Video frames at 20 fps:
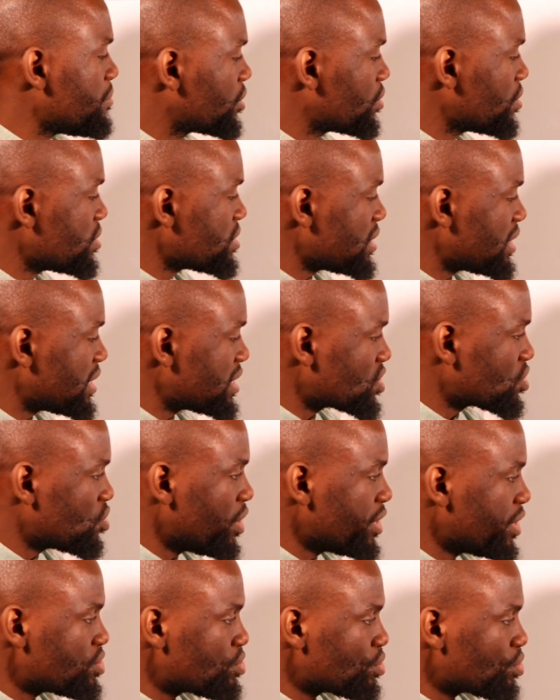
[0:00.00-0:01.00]
because it is
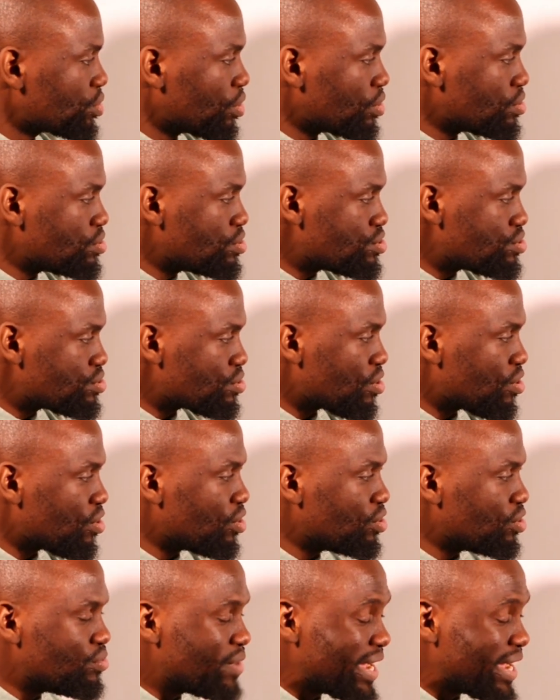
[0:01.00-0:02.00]
going to control
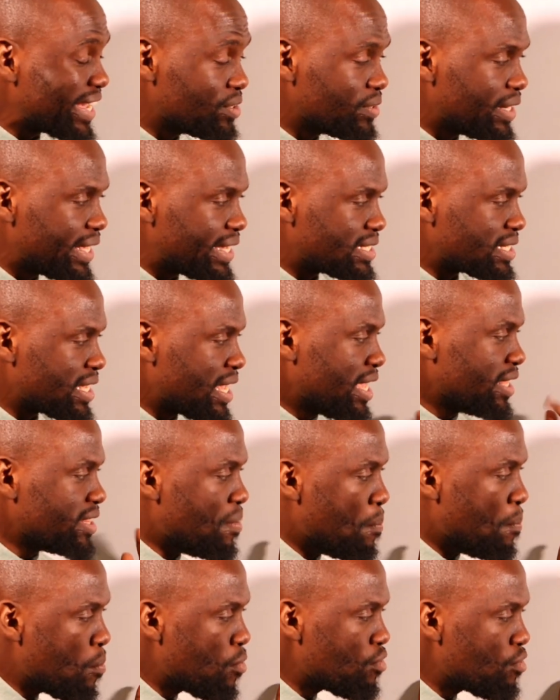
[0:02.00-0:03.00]
or regulate
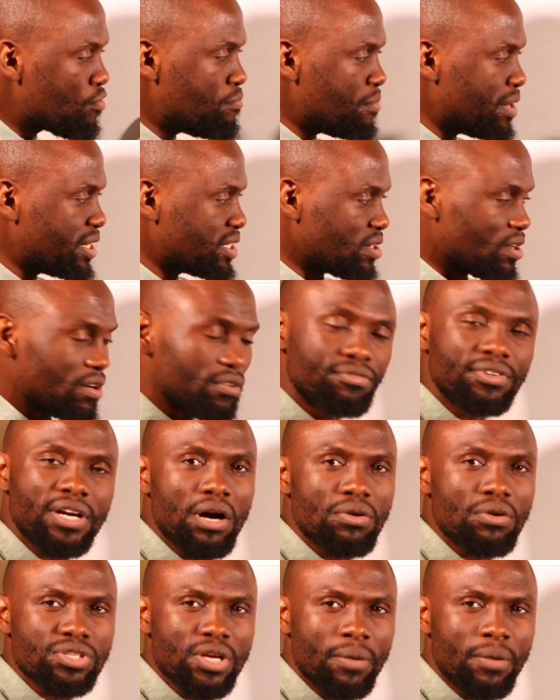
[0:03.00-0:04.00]
the movement of
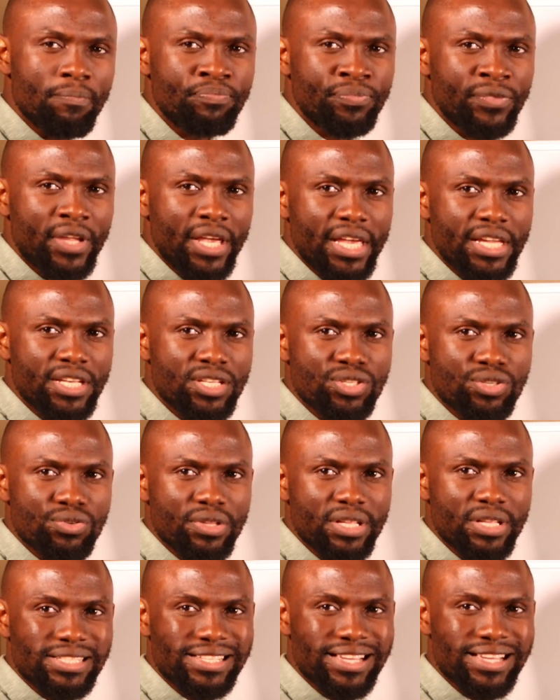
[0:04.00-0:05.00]
calcium into
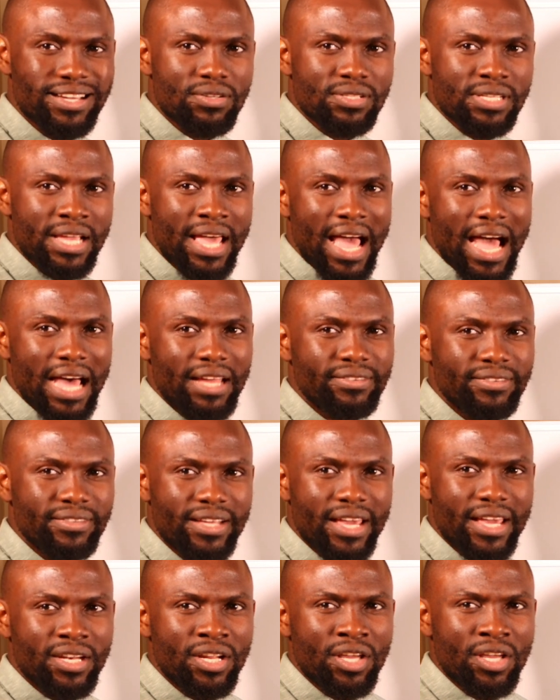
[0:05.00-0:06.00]
the cells and
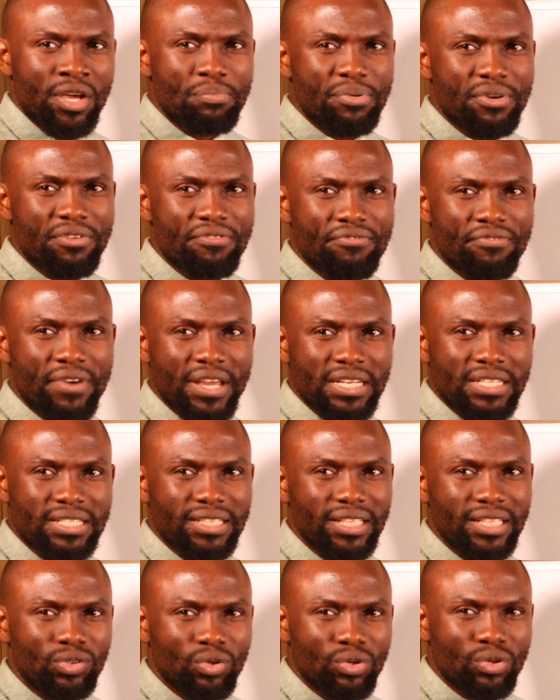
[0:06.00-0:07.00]
then
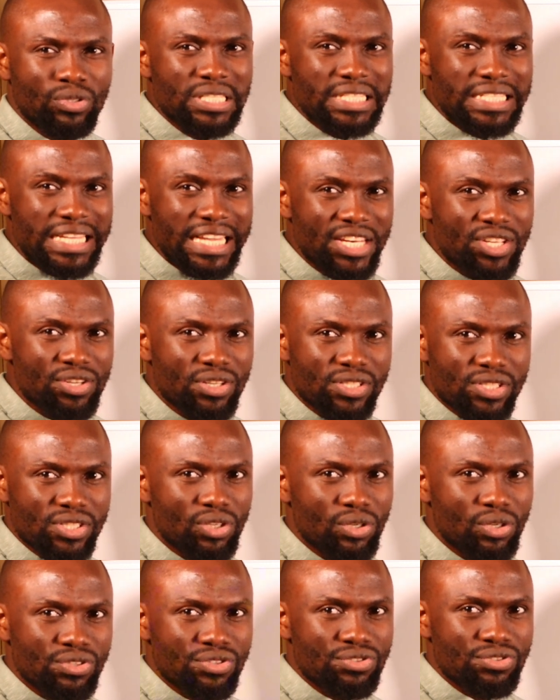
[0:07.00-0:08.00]
prevent the continuous
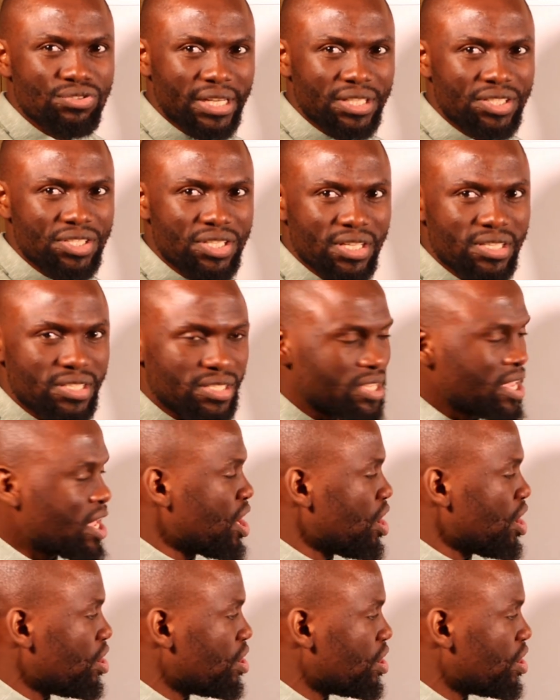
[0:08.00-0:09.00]
contractions
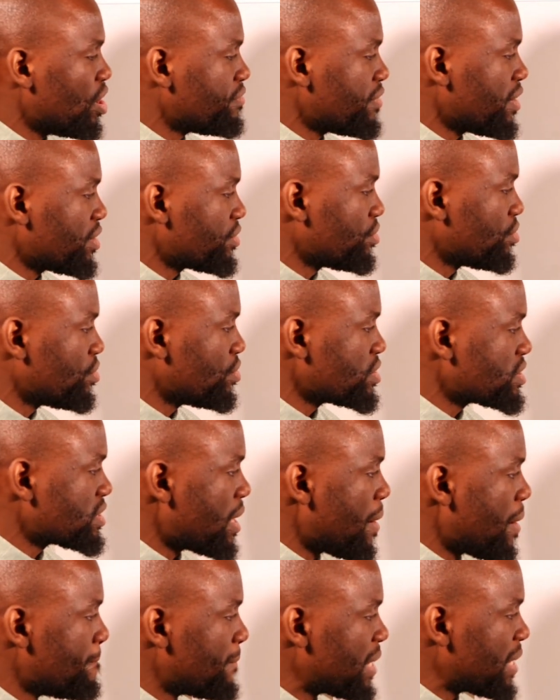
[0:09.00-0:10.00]
of those
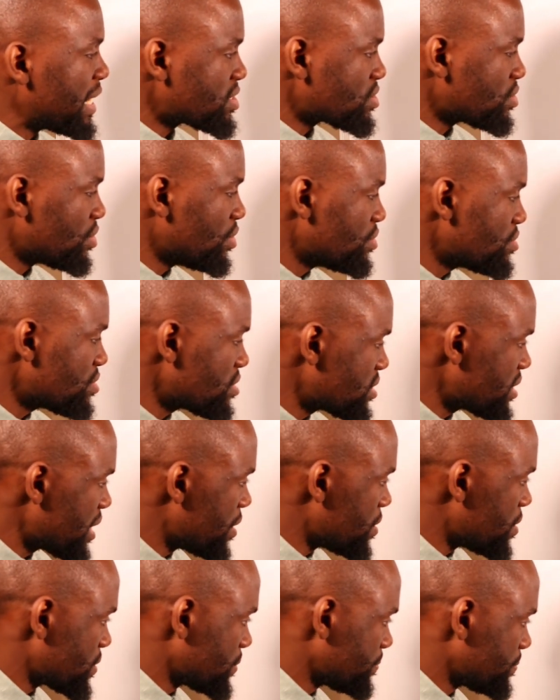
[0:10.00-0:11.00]
muscle
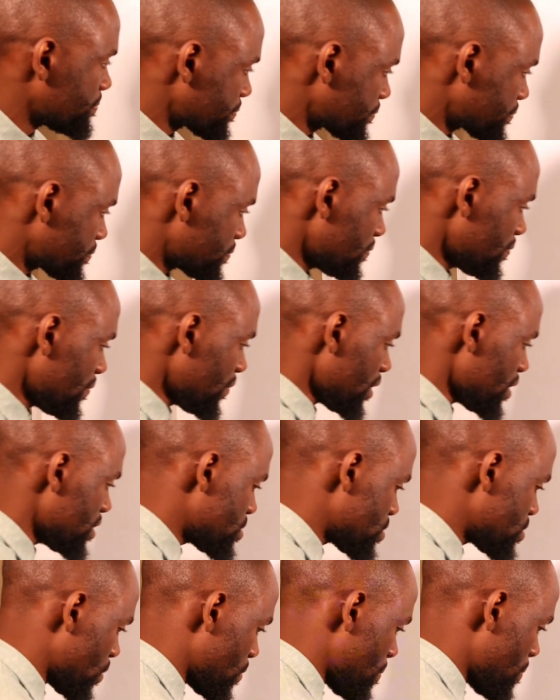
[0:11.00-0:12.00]
cells.
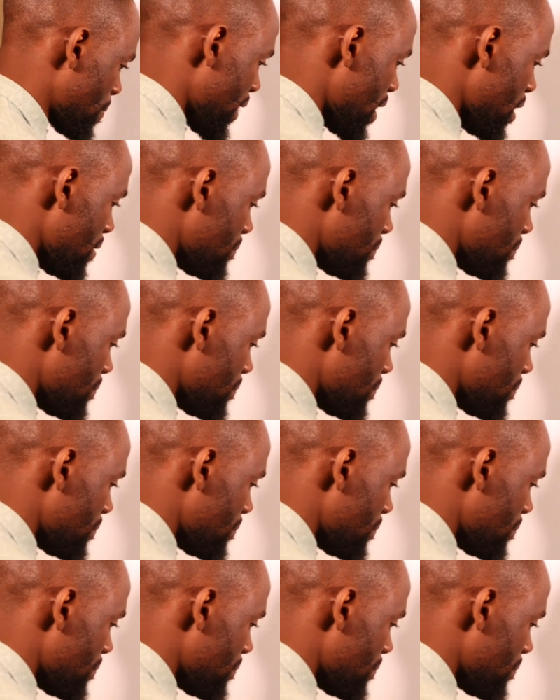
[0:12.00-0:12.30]
So,